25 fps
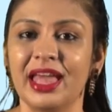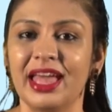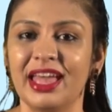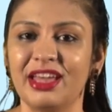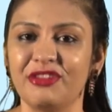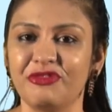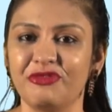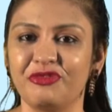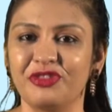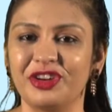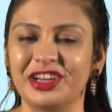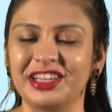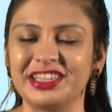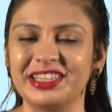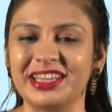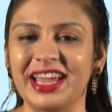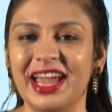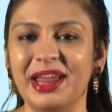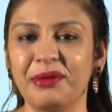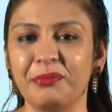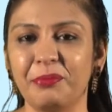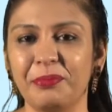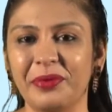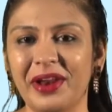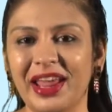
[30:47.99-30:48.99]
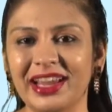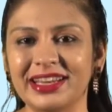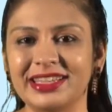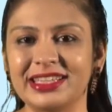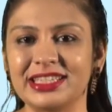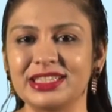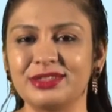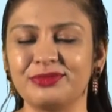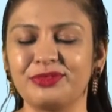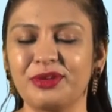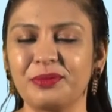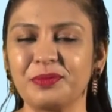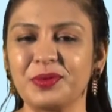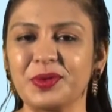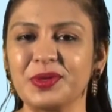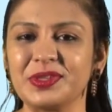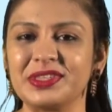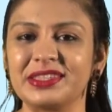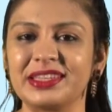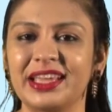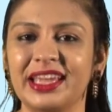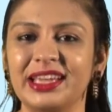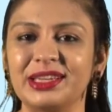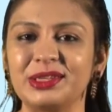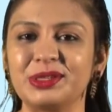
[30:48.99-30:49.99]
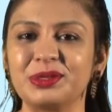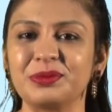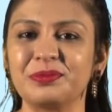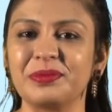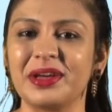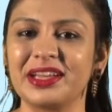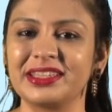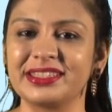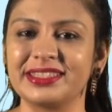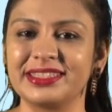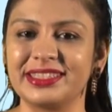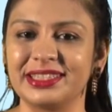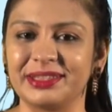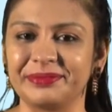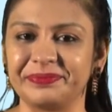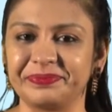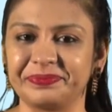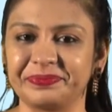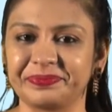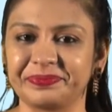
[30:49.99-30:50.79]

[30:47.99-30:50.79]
effort and practice from your side to master.